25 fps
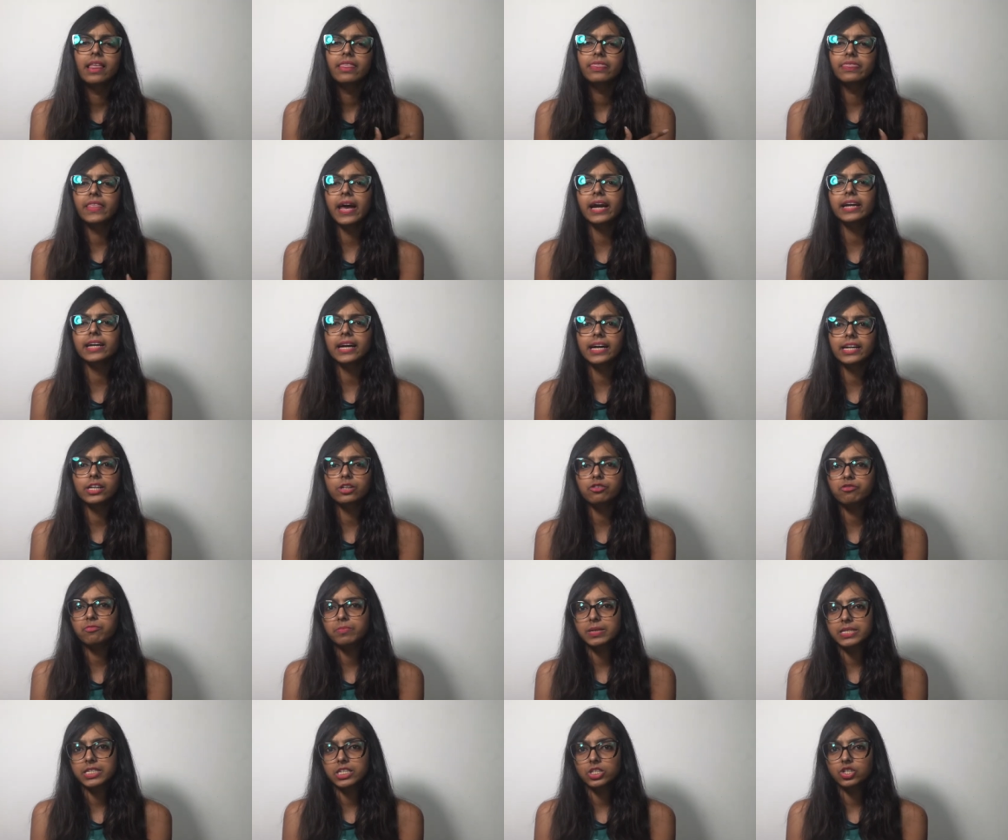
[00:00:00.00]
That kind
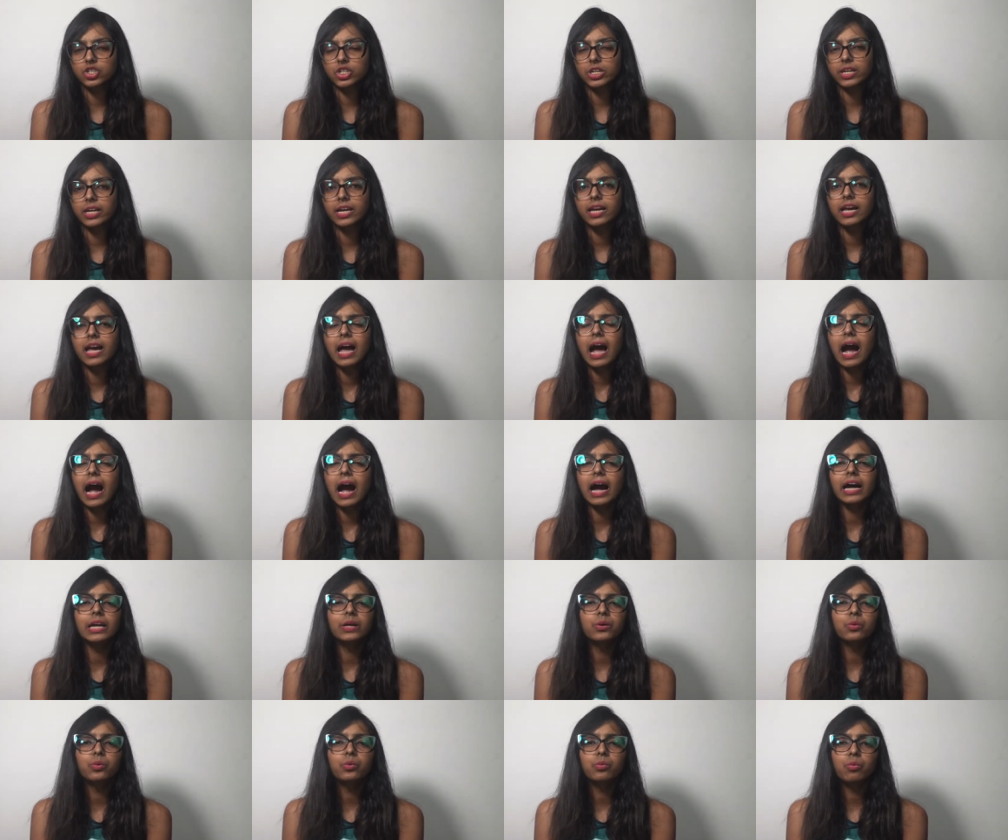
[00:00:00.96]
of messaging.
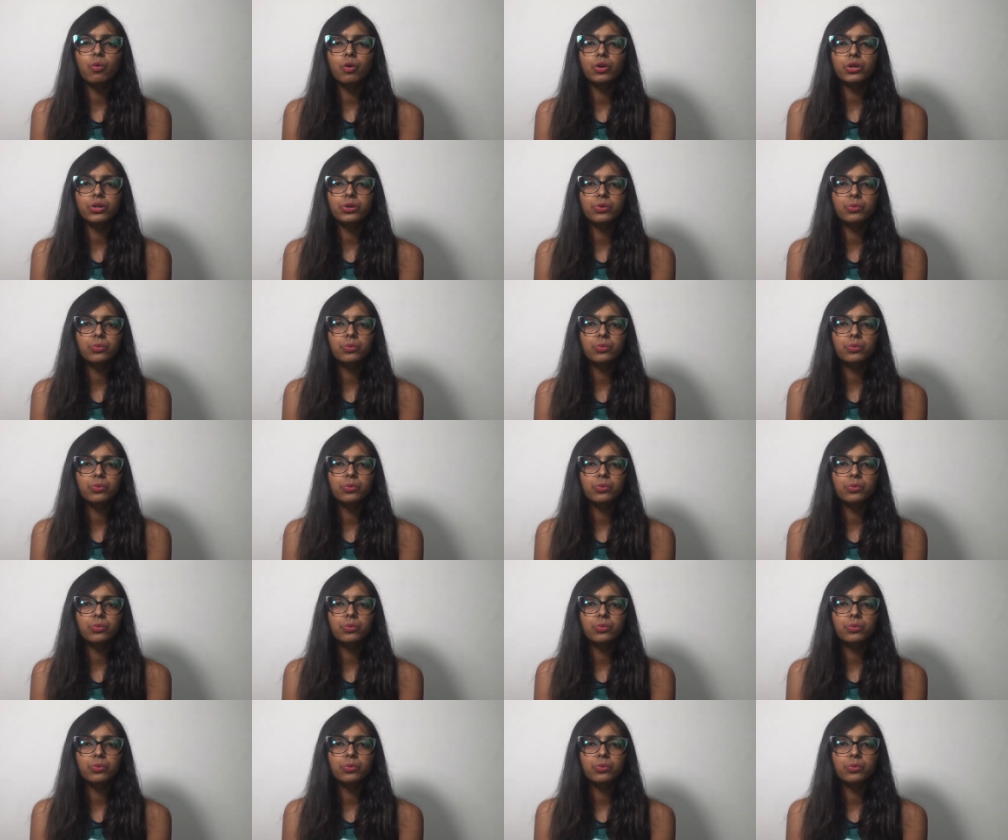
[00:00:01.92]
I don't want you